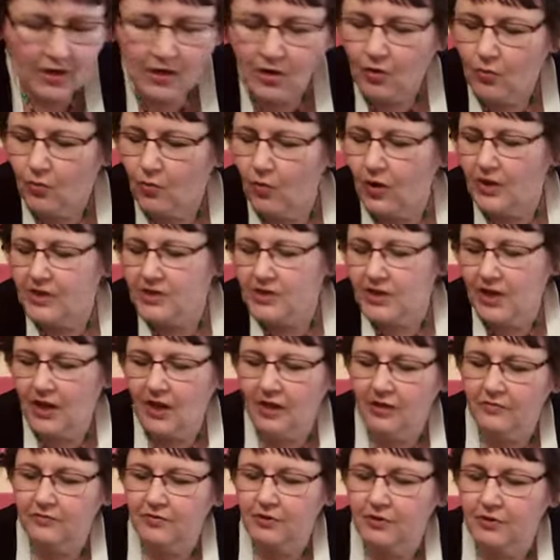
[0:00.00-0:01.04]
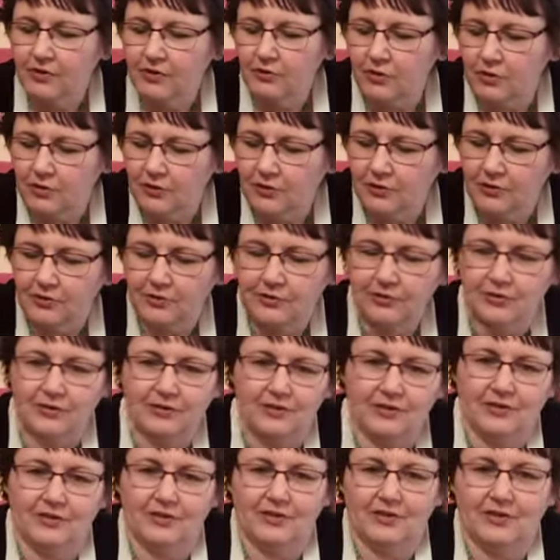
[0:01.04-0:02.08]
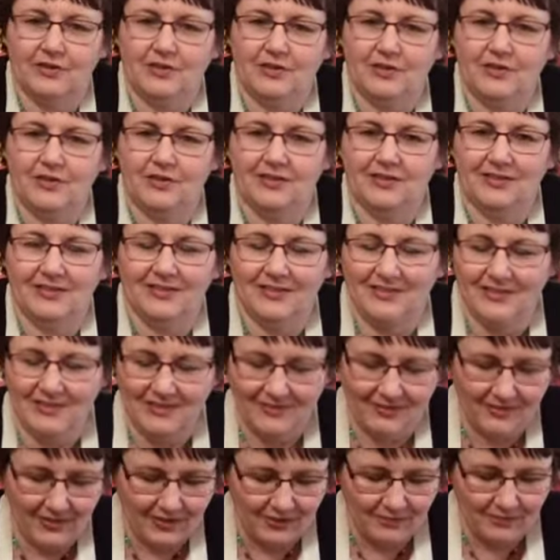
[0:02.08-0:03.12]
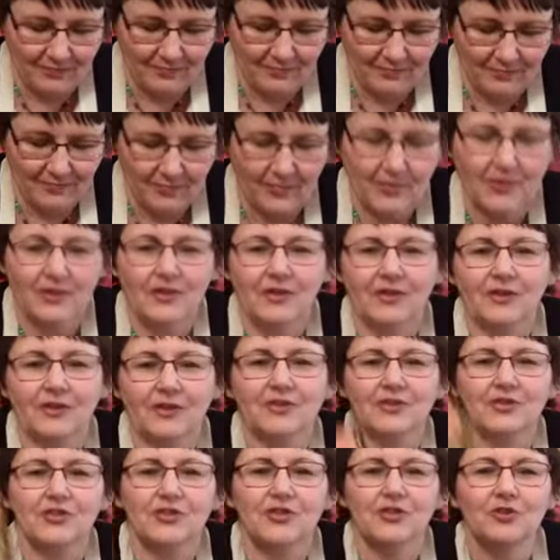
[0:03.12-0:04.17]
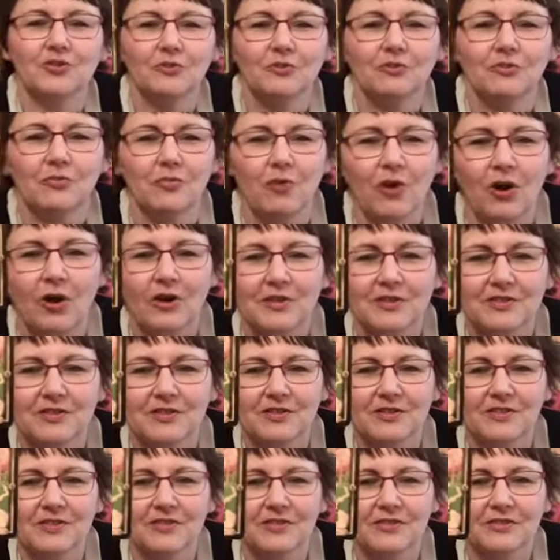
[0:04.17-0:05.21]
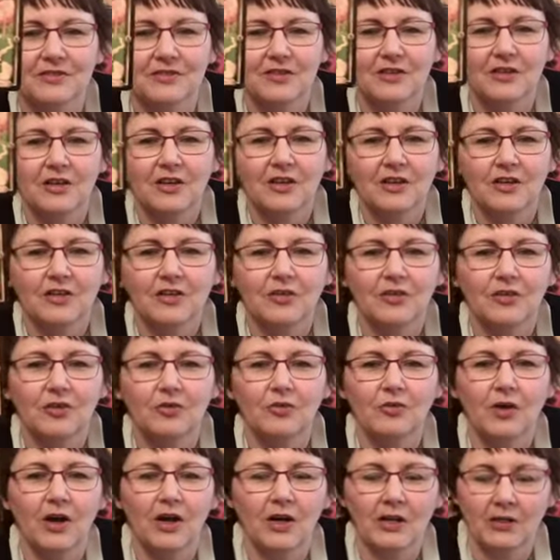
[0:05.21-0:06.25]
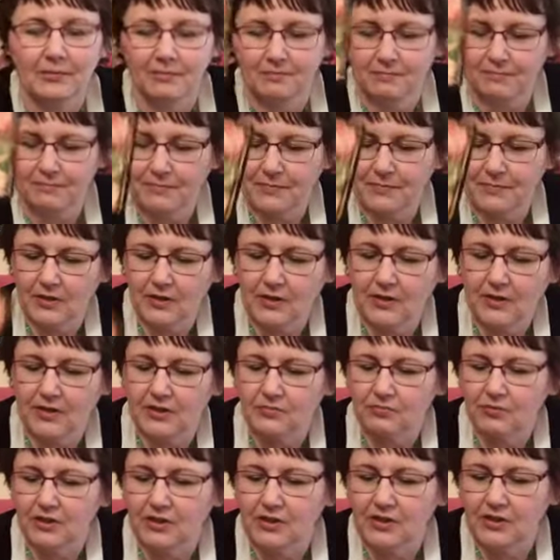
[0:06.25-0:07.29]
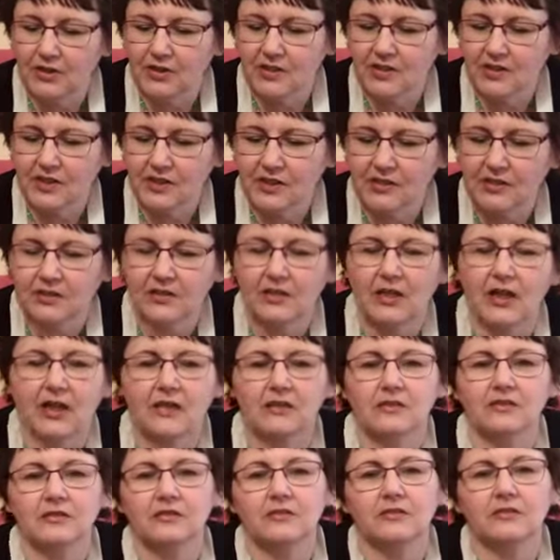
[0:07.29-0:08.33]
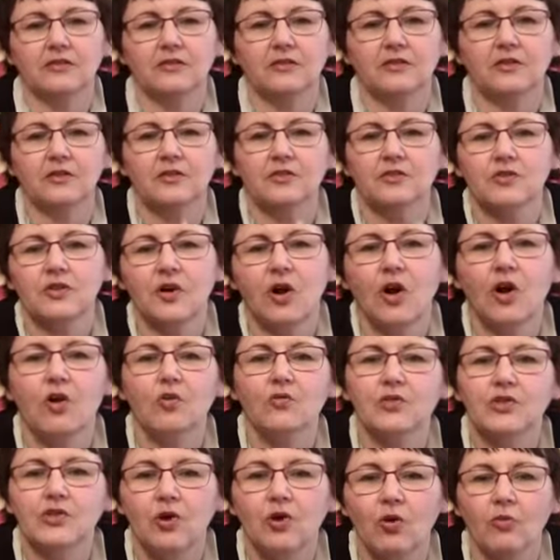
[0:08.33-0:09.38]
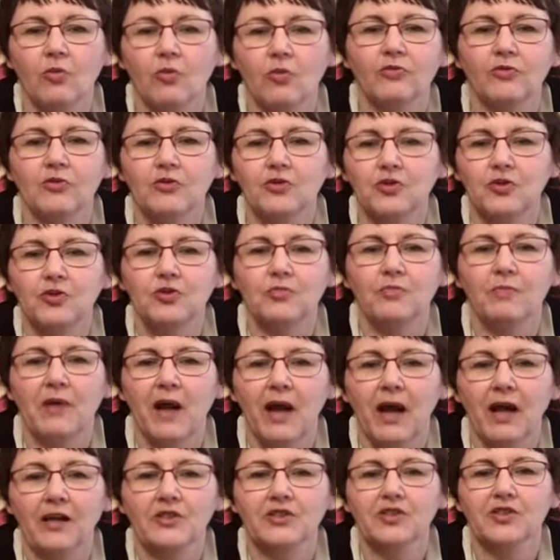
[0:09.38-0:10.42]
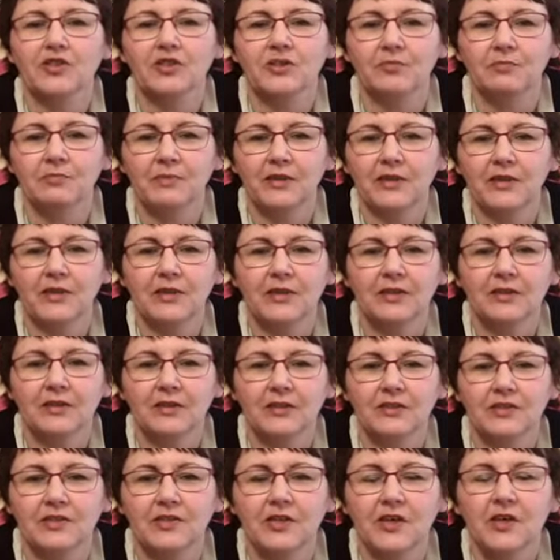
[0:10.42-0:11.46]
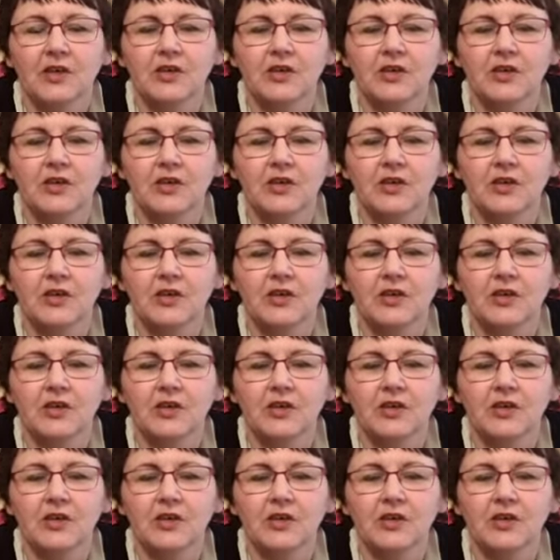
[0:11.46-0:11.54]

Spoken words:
What have you learned? Well, the Two of Wands. You know what? It's really saying that there's always hope for new passionate beginnings.